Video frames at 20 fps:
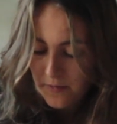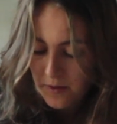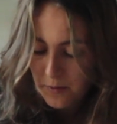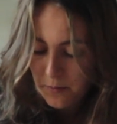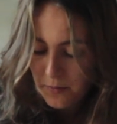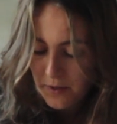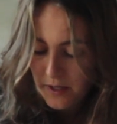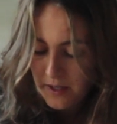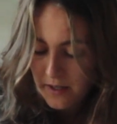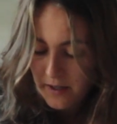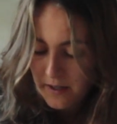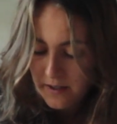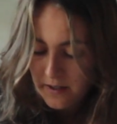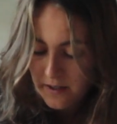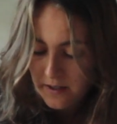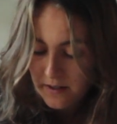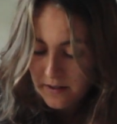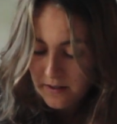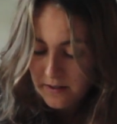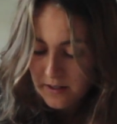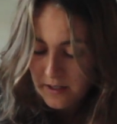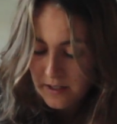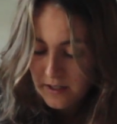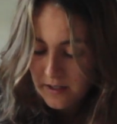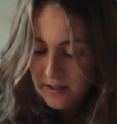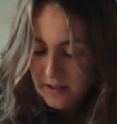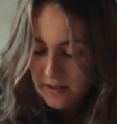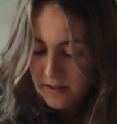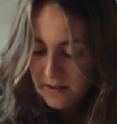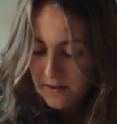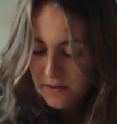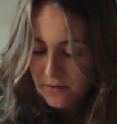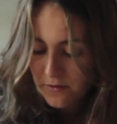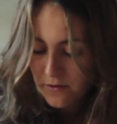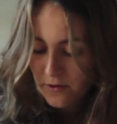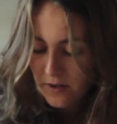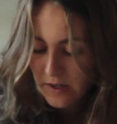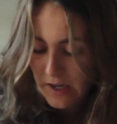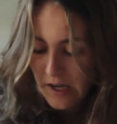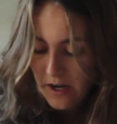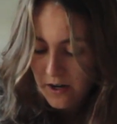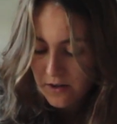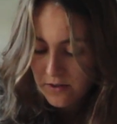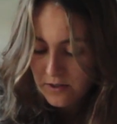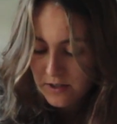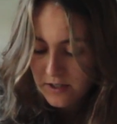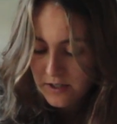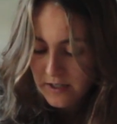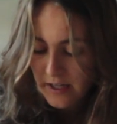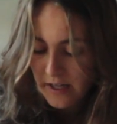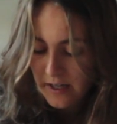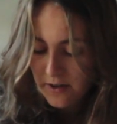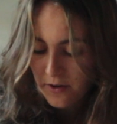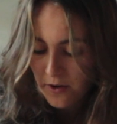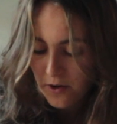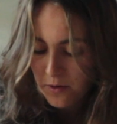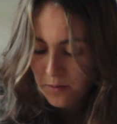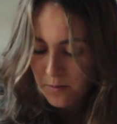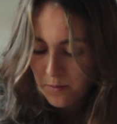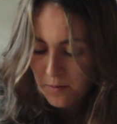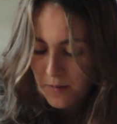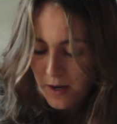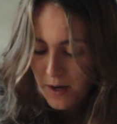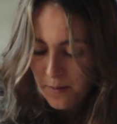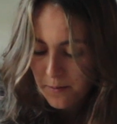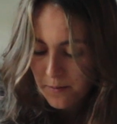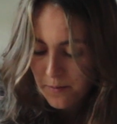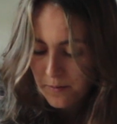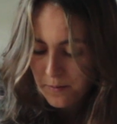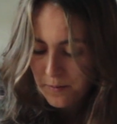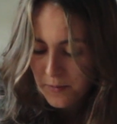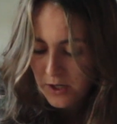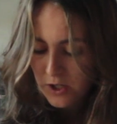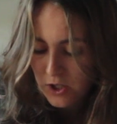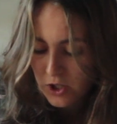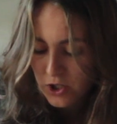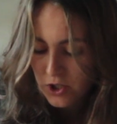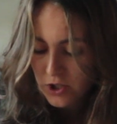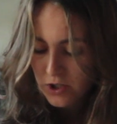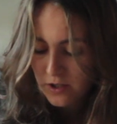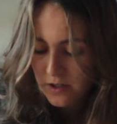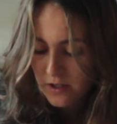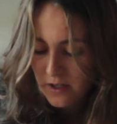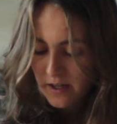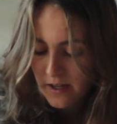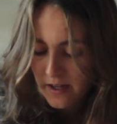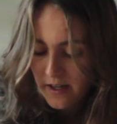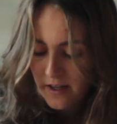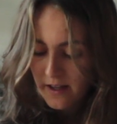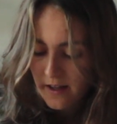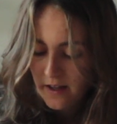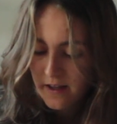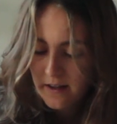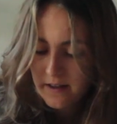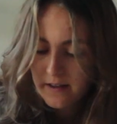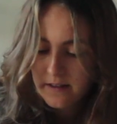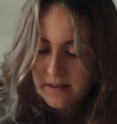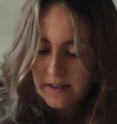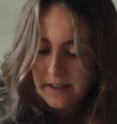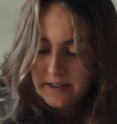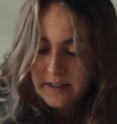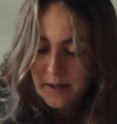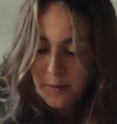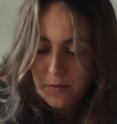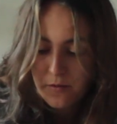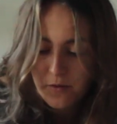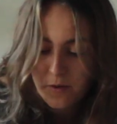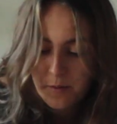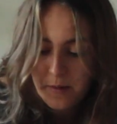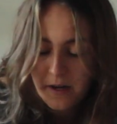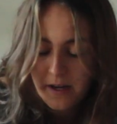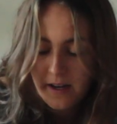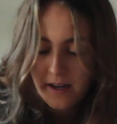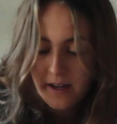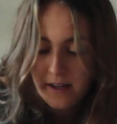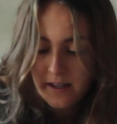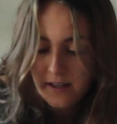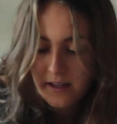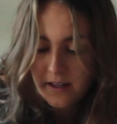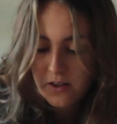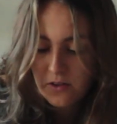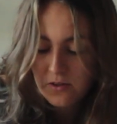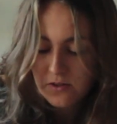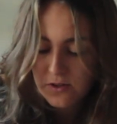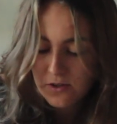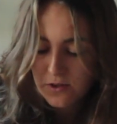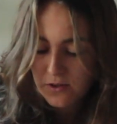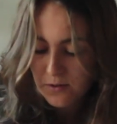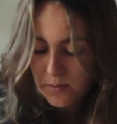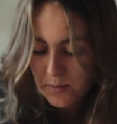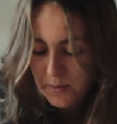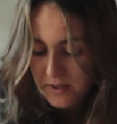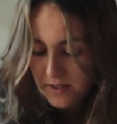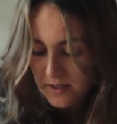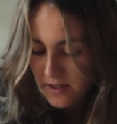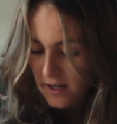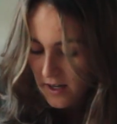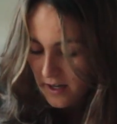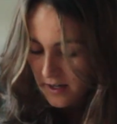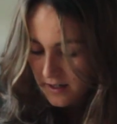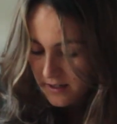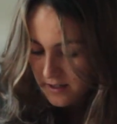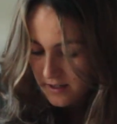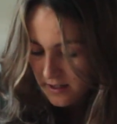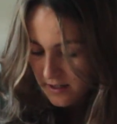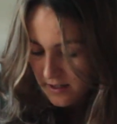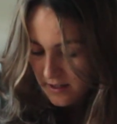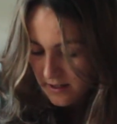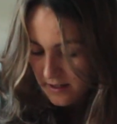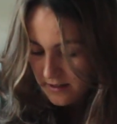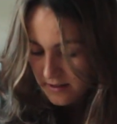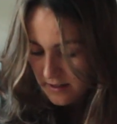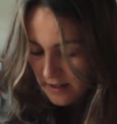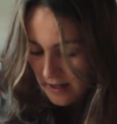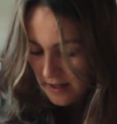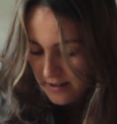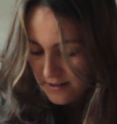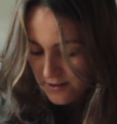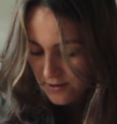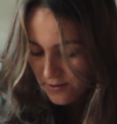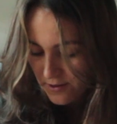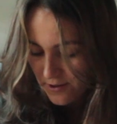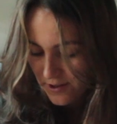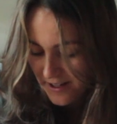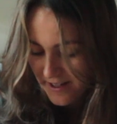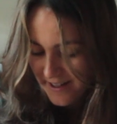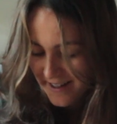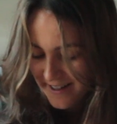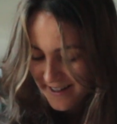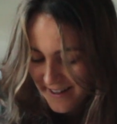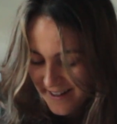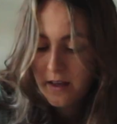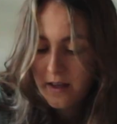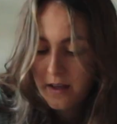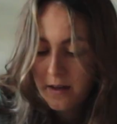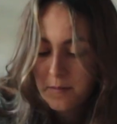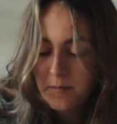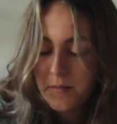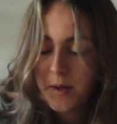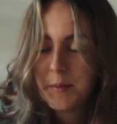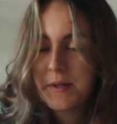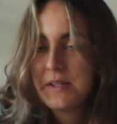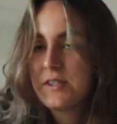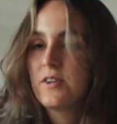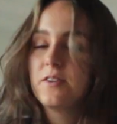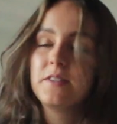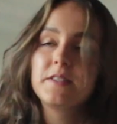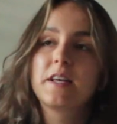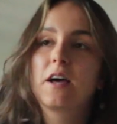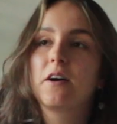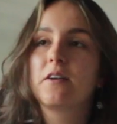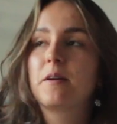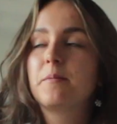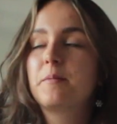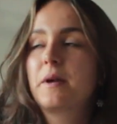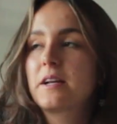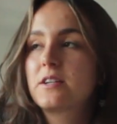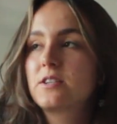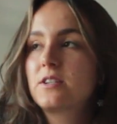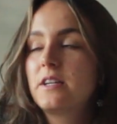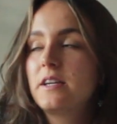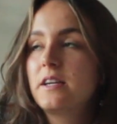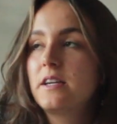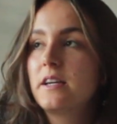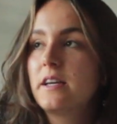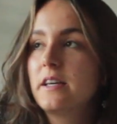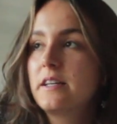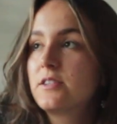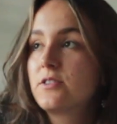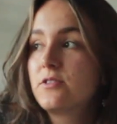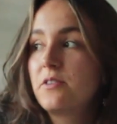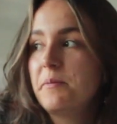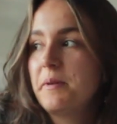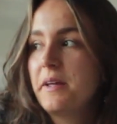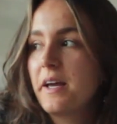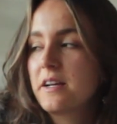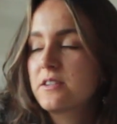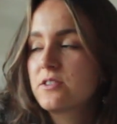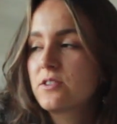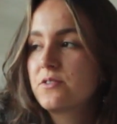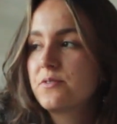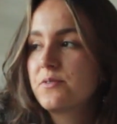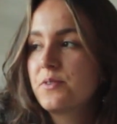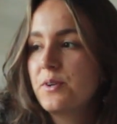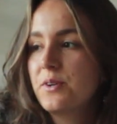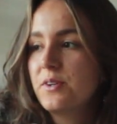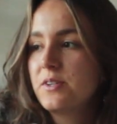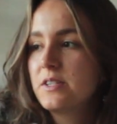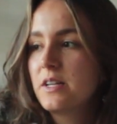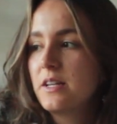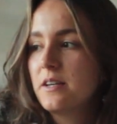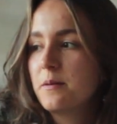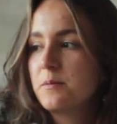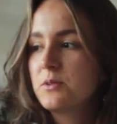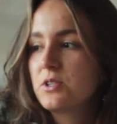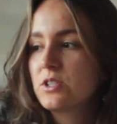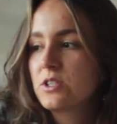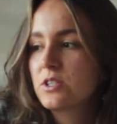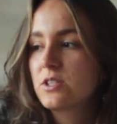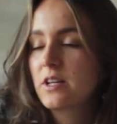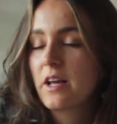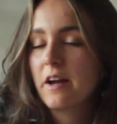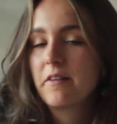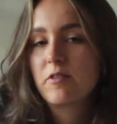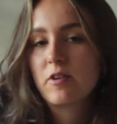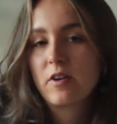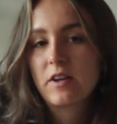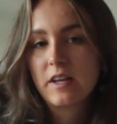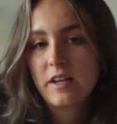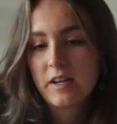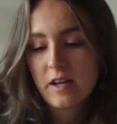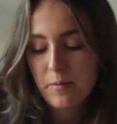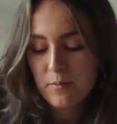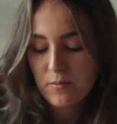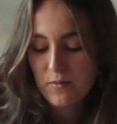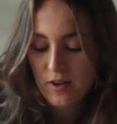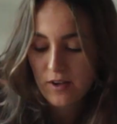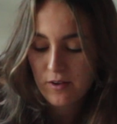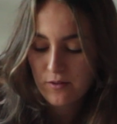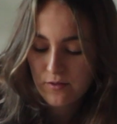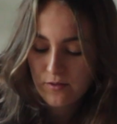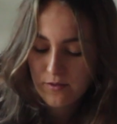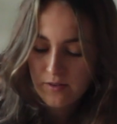being a, for now, stay-at-home mom-ish, except for my like YouTube side hustle. Maybe it turns out I'm actually extremely extrovert and I'm just covering it up with